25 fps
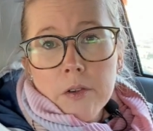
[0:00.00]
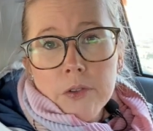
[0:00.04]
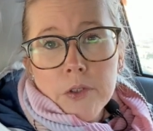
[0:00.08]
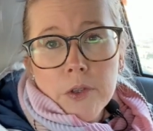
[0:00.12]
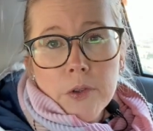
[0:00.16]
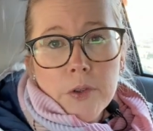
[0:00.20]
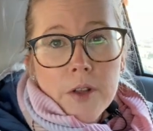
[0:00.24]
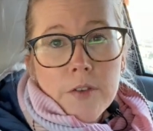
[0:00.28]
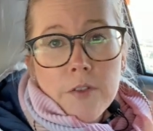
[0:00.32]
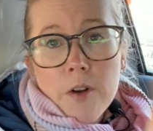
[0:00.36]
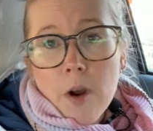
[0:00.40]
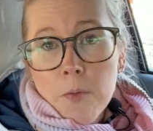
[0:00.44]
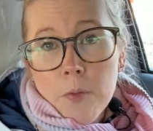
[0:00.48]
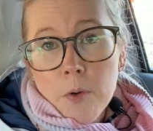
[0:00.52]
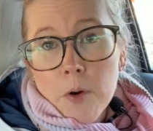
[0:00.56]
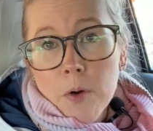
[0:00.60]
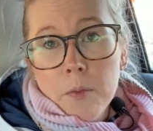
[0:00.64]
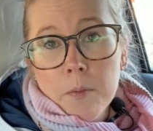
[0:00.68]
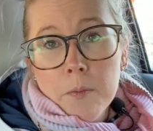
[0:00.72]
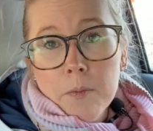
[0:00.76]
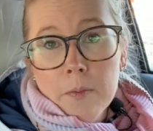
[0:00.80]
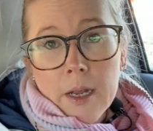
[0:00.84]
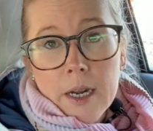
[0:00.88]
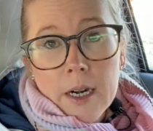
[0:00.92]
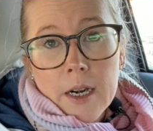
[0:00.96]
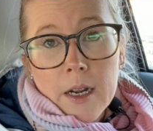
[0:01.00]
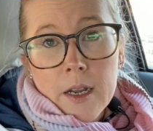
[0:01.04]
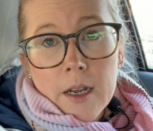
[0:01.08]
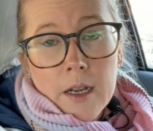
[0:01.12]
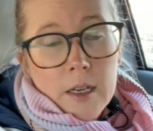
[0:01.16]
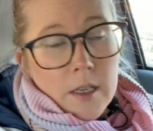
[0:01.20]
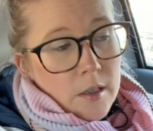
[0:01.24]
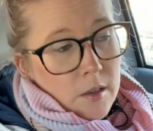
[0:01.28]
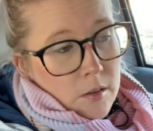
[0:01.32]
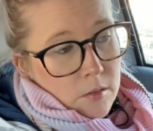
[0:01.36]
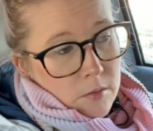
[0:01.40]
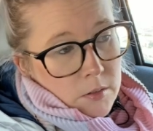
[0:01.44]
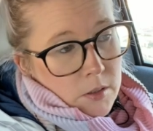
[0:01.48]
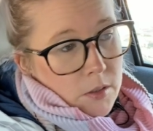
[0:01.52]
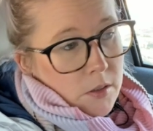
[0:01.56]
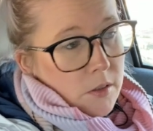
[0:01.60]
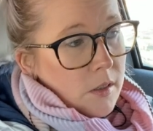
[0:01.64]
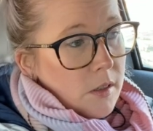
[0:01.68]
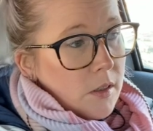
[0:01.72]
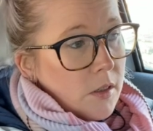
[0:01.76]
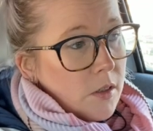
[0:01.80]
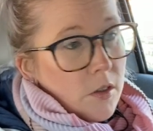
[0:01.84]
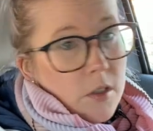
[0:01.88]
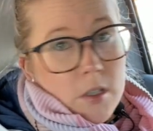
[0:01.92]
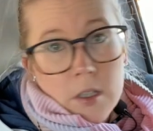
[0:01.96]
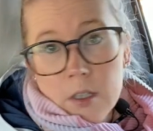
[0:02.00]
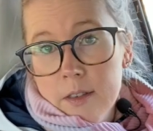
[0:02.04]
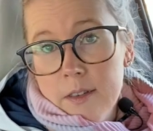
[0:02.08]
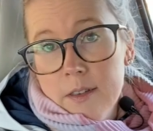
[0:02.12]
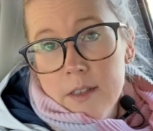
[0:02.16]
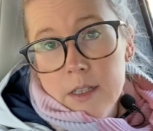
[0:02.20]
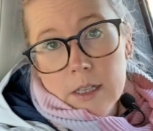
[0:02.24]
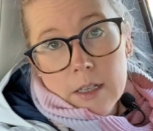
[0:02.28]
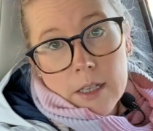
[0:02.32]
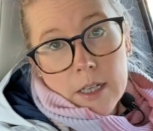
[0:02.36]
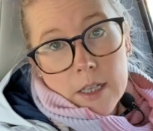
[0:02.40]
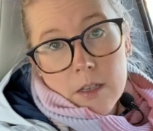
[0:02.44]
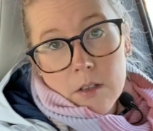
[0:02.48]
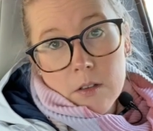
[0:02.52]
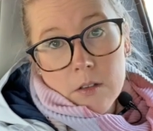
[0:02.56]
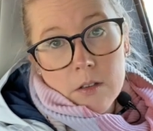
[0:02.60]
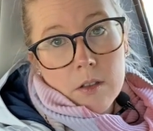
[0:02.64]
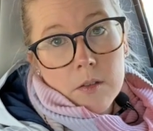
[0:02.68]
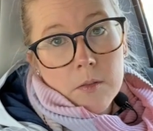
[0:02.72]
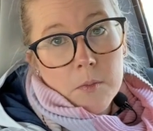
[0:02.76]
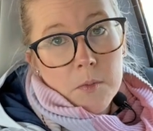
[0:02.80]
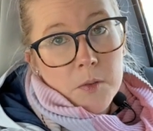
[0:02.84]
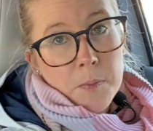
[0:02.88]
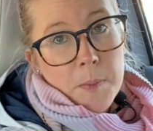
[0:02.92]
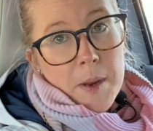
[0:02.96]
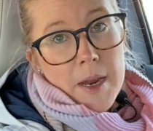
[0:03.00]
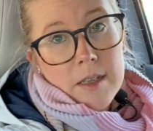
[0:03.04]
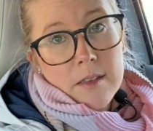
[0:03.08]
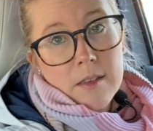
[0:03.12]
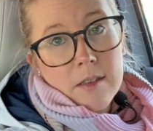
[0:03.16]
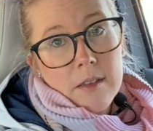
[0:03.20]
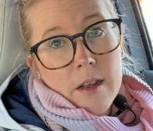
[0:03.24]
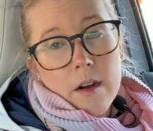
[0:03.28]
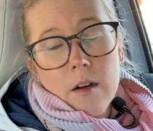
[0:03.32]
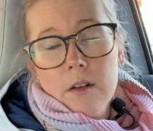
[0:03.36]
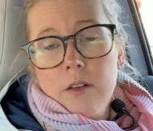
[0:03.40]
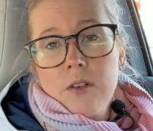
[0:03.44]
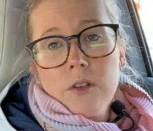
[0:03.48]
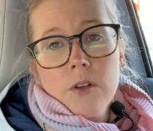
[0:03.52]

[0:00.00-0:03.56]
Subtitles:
So they've got room, and you're going to see, like, there's a space there.